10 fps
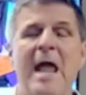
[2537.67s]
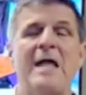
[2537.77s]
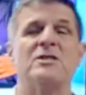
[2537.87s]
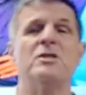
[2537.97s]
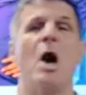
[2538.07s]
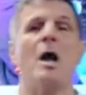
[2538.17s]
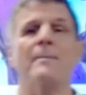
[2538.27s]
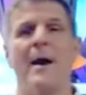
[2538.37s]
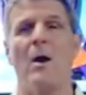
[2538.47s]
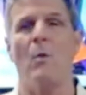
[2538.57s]
It's not
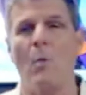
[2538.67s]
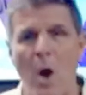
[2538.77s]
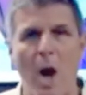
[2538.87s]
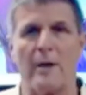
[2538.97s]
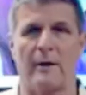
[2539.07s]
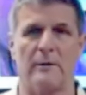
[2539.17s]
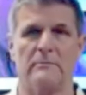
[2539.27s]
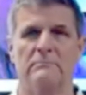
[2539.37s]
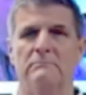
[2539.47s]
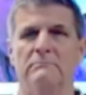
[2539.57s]
about water.
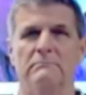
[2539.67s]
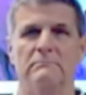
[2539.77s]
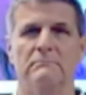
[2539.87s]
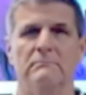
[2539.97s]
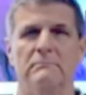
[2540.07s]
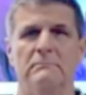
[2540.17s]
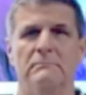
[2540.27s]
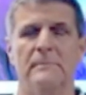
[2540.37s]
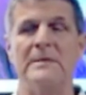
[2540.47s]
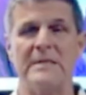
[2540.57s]

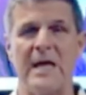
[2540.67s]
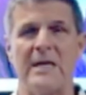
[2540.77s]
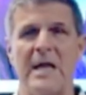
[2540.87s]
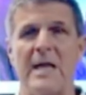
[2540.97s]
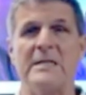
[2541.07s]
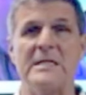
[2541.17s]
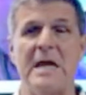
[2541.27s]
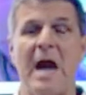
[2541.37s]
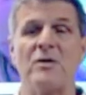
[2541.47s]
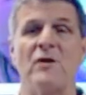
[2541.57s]
Let me say it again.
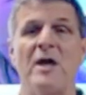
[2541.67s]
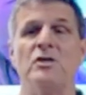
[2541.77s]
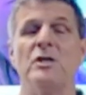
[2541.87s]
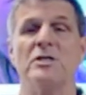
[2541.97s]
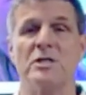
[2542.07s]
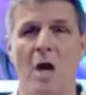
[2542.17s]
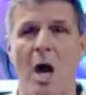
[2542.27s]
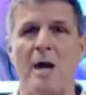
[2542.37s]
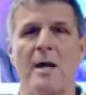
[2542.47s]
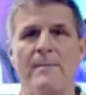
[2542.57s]
Dehydration is
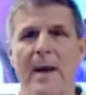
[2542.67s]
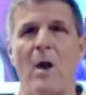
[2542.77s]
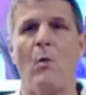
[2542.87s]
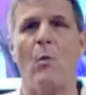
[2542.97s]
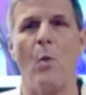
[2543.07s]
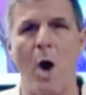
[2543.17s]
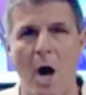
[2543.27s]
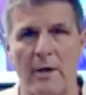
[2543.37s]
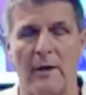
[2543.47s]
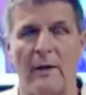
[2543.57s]
not about
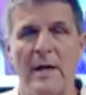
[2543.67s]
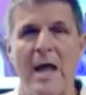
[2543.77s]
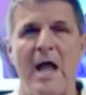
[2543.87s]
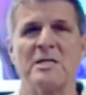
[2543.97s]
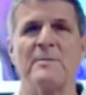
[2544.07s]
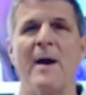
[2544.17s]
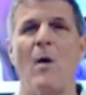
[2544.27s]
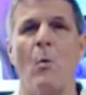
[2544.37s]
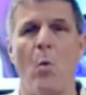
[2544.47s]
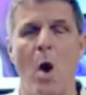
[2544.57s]
water. It's
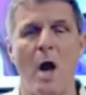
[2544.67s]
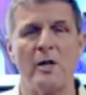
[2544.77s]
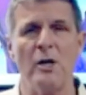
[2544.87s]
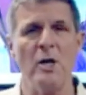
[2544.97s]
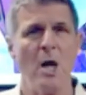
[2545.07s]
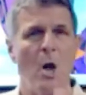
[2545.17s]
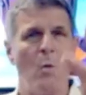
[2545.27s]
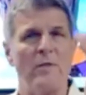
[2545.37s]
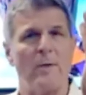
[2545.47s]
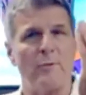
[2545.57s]
about water
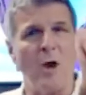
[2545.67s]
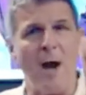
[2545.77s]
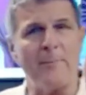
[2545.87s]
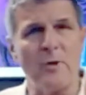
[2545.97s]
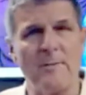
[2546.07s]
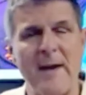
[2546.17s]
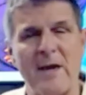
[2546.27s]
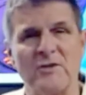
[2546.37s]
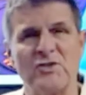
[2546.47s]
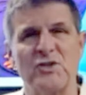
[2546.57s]
with a proper
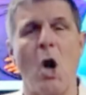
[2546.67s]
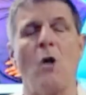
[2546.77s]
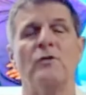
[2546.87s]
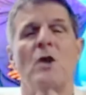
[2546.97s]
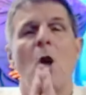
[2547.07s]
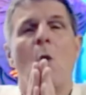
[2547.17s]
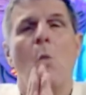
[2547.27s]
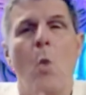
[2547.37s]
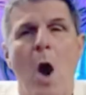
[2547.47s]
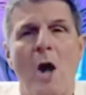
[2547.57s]
amount of salt.
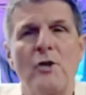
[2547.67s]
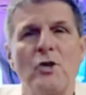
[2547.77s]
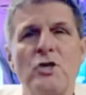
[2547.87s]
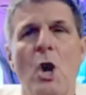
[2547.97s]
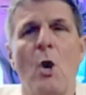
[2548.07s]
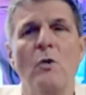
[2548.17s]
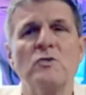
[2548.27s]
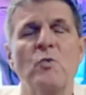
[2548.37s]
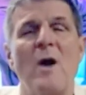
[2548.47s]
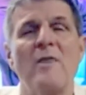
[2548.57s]
Water
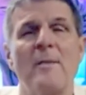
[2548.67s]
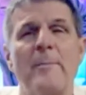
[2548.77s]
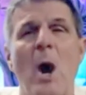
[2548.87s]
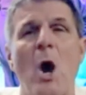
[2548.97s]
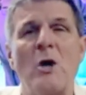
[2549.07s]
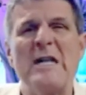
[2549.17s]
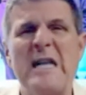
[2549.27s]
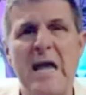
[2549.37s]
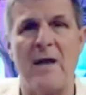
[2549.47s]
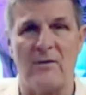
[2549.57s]
goes where the
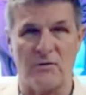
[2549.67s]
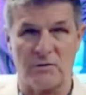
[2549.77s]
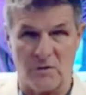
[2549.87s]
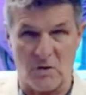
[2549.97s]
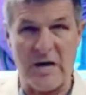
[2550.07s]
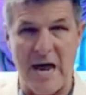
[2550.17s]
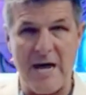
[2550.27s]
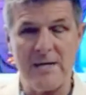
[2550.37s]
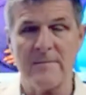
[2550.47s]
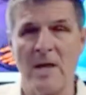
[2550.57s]
party is, okay?